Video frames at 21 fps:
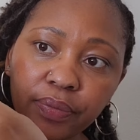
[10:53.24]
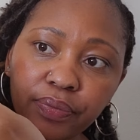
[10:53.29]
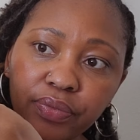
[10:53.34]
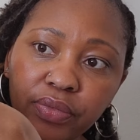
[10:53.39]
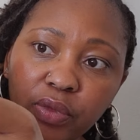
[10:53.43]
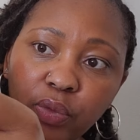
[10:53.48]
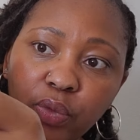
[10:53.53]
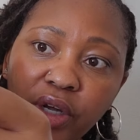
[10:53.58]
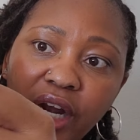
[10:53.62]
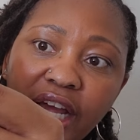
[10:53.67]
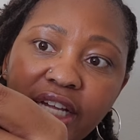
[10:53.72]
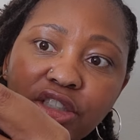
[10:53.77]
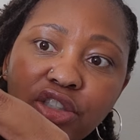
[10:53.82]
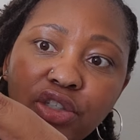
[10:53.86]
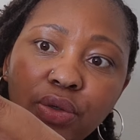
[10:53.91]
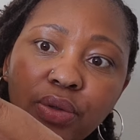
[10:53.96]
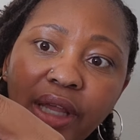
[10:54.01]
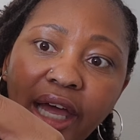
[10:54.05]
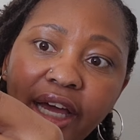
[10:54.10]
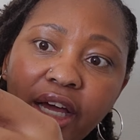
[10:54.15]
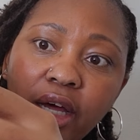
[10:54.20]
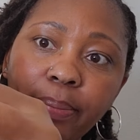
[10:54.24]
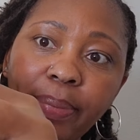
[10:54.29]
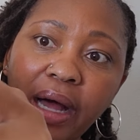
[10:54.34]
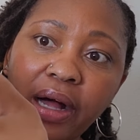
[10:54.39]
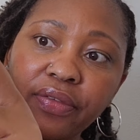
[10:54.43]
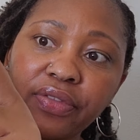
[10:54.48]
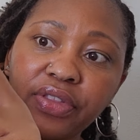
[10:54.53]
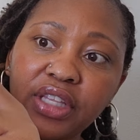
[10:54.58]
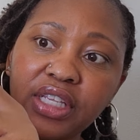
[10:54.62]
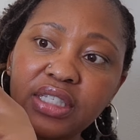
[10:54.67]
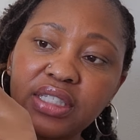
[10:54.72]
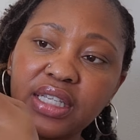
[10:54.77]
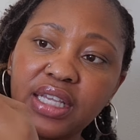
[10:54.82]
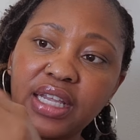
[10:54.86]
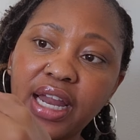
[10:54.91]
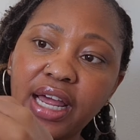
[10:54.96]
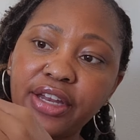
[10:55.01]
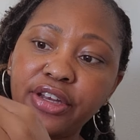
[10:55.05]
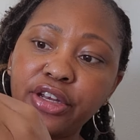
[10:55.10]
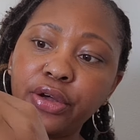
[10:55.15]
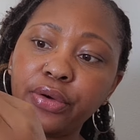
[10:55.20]
What I do like about this, and
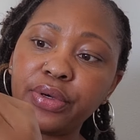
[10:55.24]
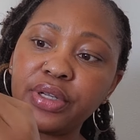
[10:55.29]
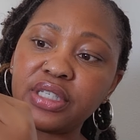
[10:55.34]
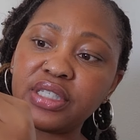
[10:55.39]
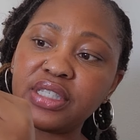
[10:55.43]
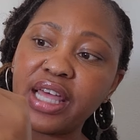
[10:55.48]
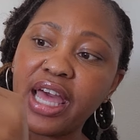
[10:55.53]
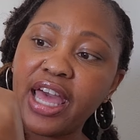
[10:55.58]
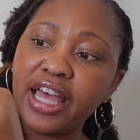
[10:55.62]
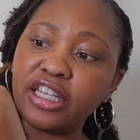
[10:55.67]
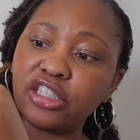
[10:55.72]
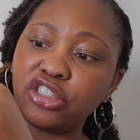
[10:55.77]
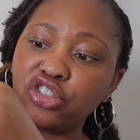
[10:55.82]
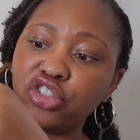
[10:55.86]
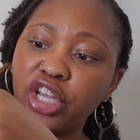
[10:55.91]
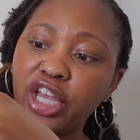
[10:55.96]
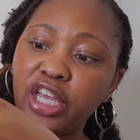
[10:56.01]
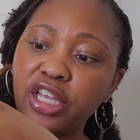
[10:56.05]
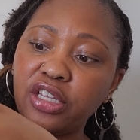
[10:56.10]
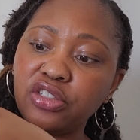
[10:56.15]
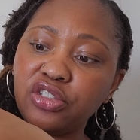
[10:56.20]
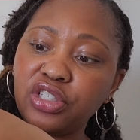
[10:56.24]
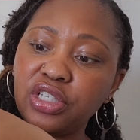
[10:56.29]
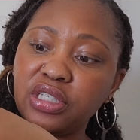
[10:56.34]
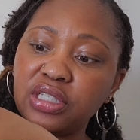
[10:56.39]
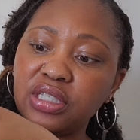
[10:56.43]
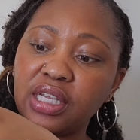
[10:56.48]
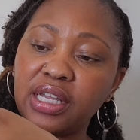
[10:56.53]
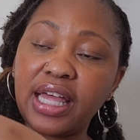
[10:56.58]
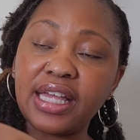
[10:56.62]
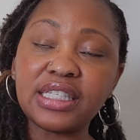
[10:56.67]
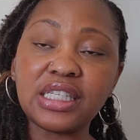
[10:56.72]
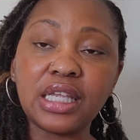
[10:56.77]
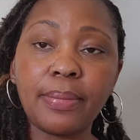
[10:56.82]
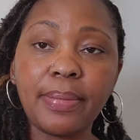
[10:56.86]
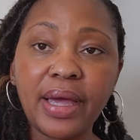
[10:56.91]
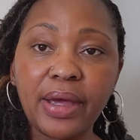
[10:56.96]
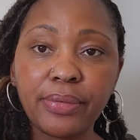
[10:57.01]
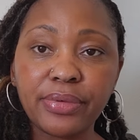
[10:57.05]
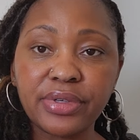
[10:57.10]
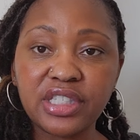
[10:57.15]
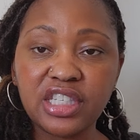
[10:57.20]
I noticed that has changed since the last time I
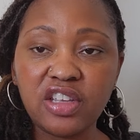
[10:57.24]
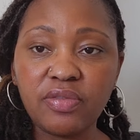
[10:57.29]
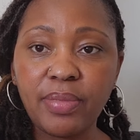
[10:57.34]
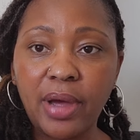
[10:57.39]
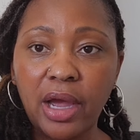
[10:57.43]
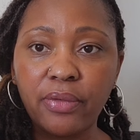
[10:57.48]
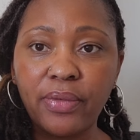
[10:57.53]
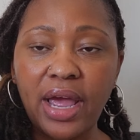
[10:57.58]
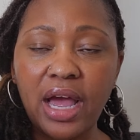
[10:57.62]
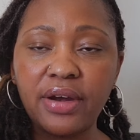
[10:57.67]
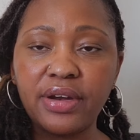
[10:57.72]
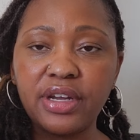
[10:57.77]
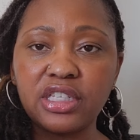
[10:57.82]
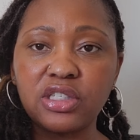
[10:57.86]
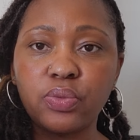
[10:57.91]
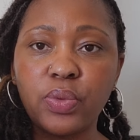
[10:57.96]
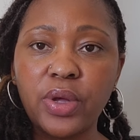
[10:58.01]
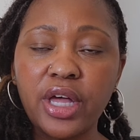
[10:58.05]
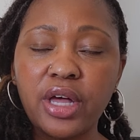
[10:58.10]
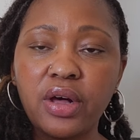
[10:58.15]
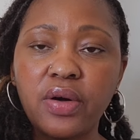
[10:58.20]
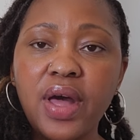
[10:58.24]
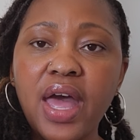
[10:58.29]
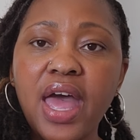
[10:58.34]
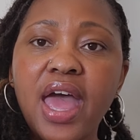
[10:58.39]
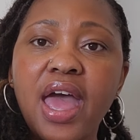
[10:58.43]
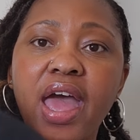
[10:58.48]
received my round as well,